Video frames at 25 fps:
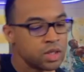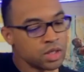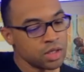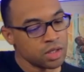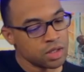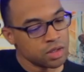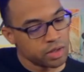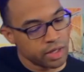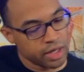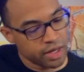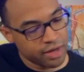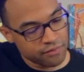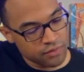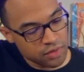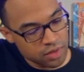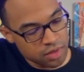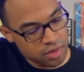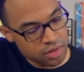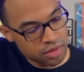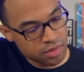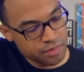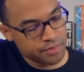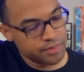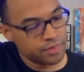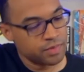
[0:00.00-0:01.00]
You have
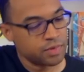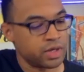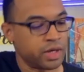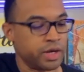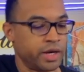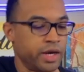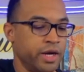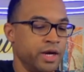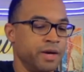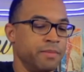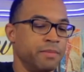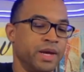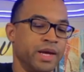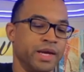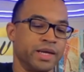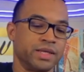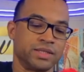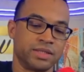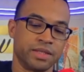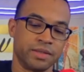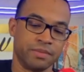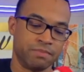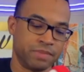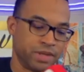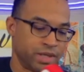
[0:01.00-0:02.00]
here your Air
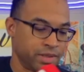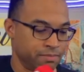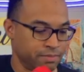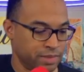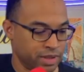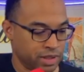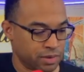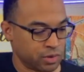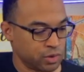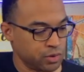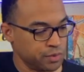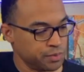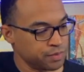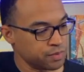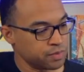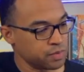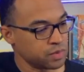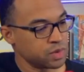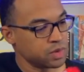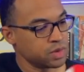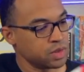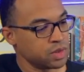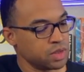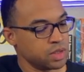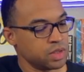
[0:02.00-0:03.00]
Max Big Bubble.
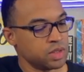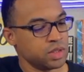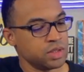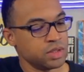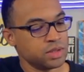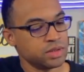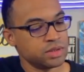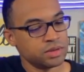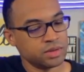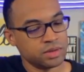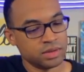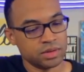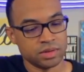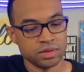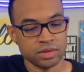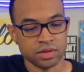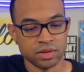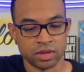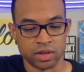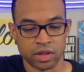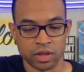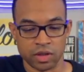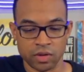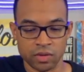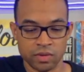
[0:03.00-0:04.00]

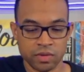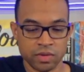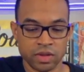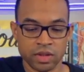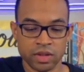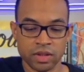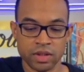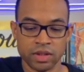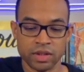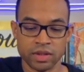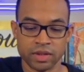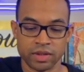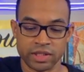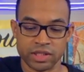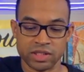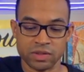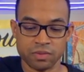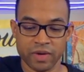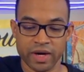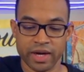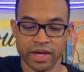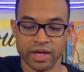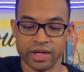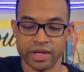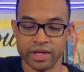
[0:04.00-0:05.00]
You know, this
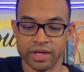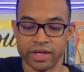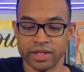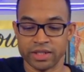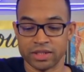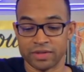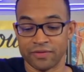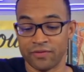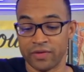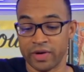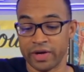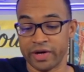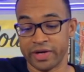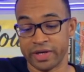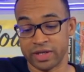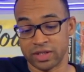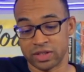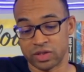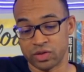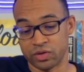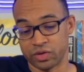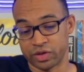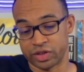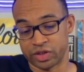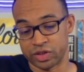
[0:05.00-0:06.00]
right here is a very
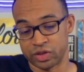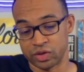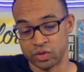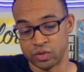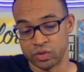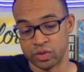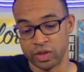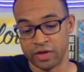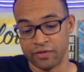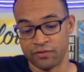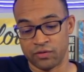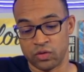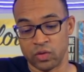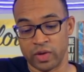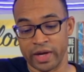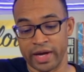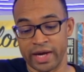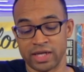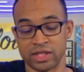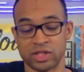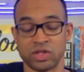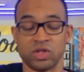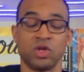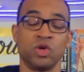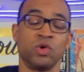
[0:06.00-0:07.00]
historic shoe if you
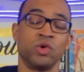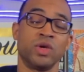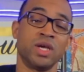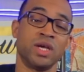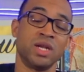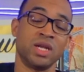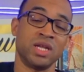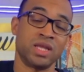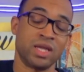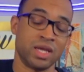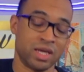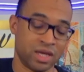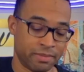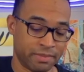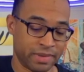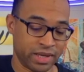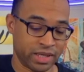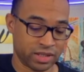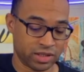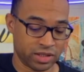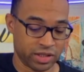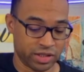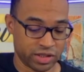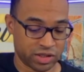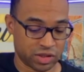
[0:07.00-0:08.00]
guys don't know anything
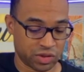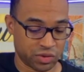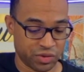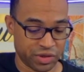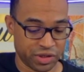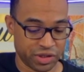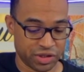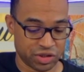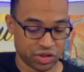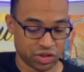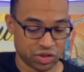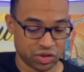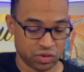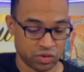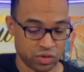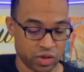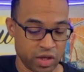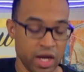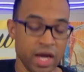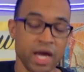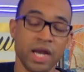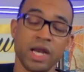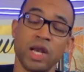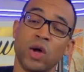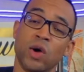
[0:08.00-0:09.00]
about the history of this shoe.
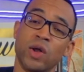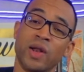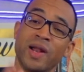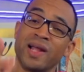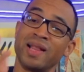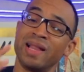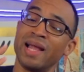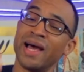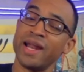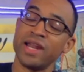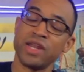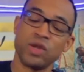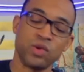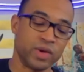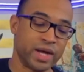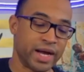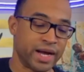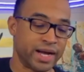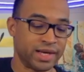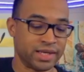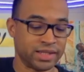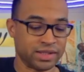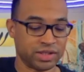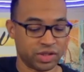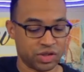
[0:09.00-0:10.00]
Now a lot of you
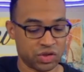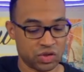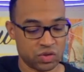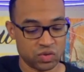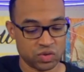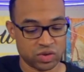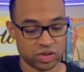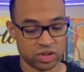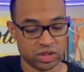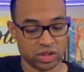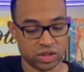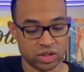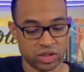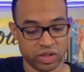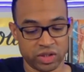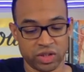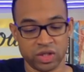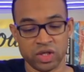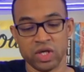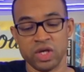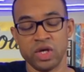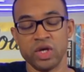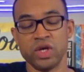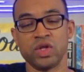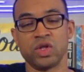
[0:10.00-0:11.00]
guys are used to
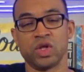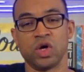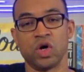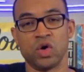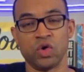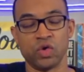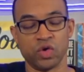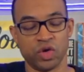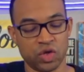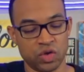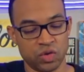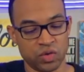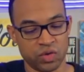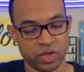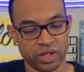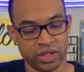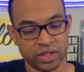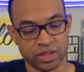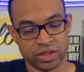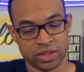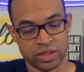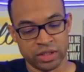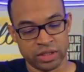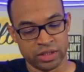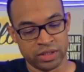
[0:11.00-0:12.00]
the older
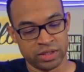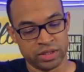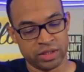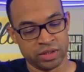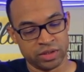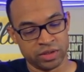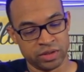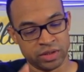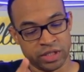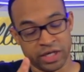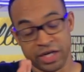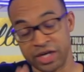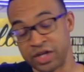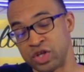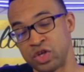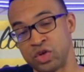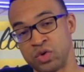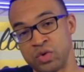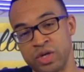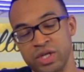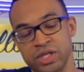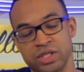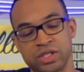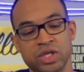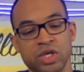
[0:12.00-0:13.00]
unit, the other
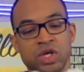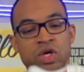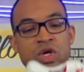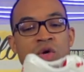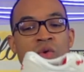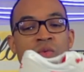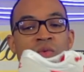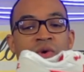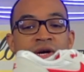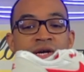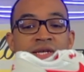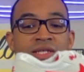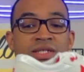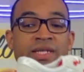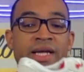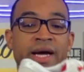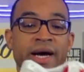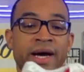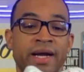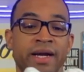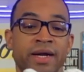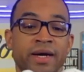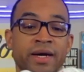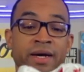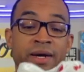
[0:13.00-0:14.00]
units where it's
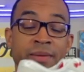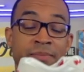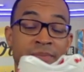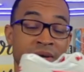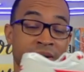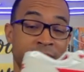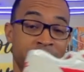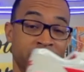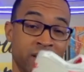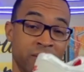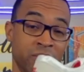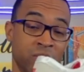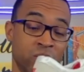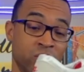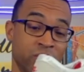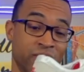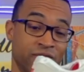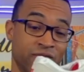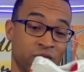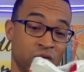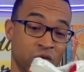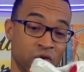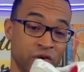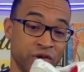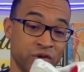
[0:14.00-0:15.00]
not a big bubble with
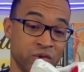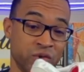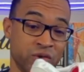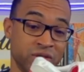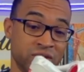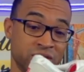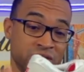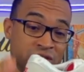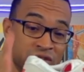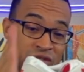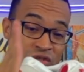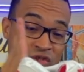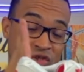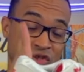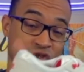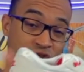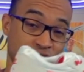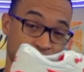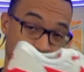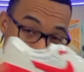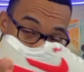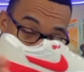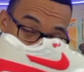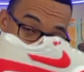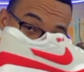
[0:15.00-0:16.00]
4 units, it's just
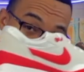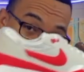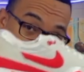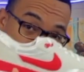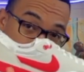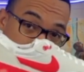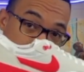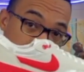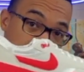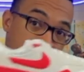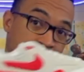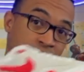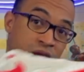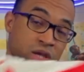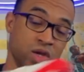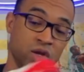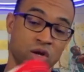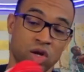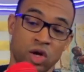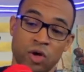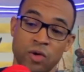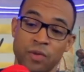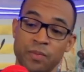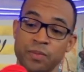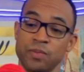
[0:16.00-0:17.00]
3, you
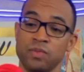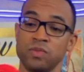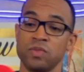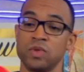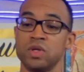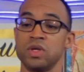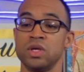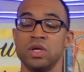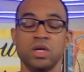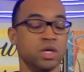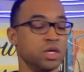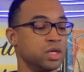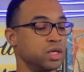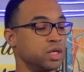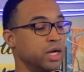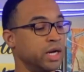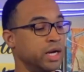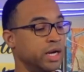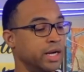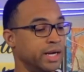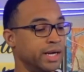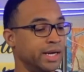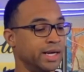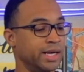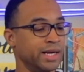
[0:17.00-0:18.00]
know.
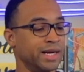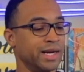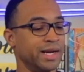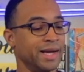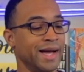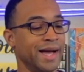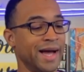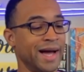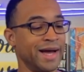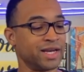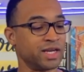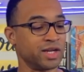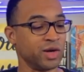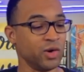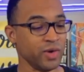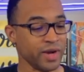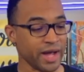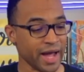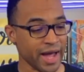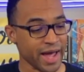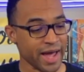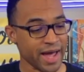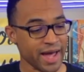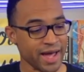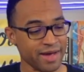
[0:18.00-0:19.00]
I don't
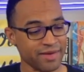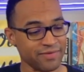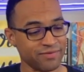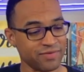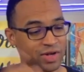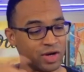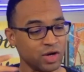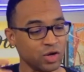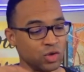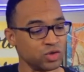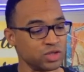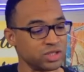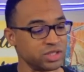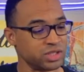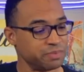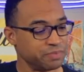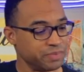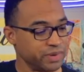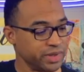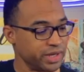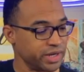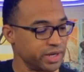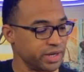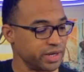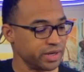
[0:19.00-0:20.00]
have the OG
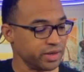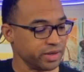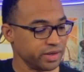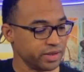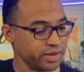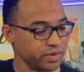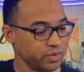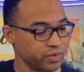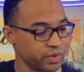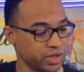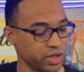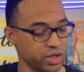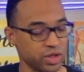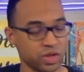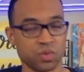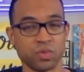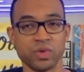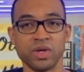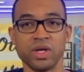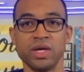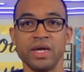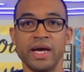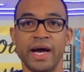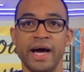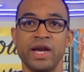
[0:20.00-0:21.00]
pair with the
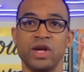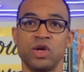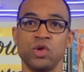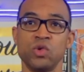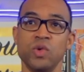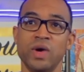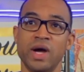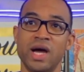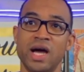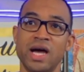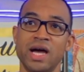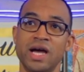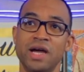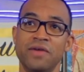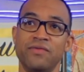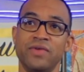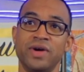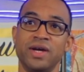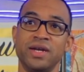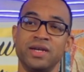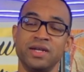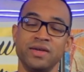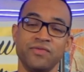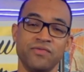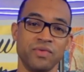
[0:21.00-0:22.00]
3. I do have
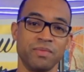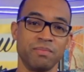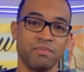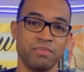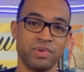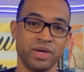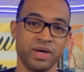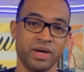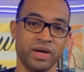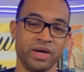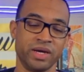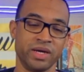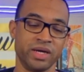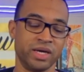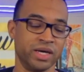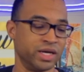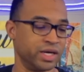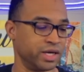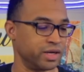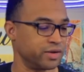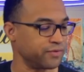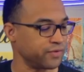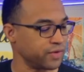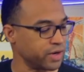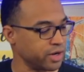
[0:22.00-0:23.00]
a different pair
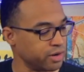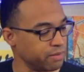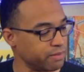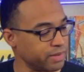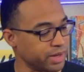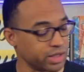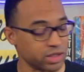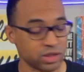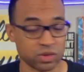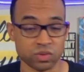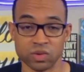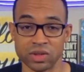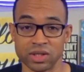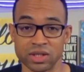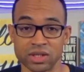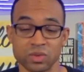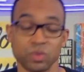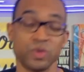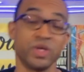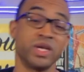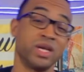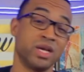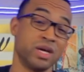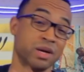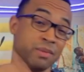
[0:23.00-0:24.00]
of Air Max 1s.
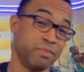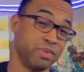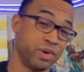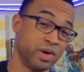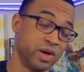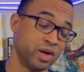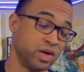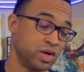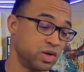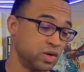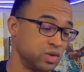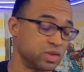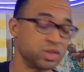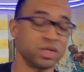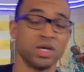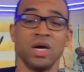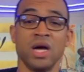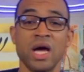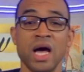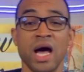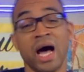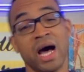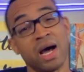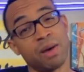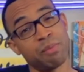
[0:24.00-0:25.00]
We can compare those.
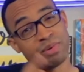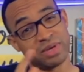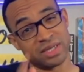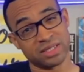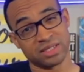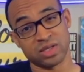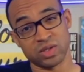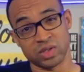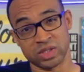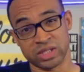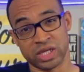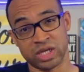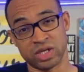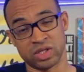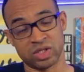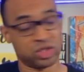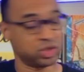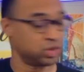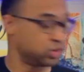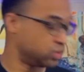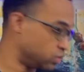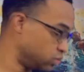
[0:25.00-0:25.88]
I'll bust those out too.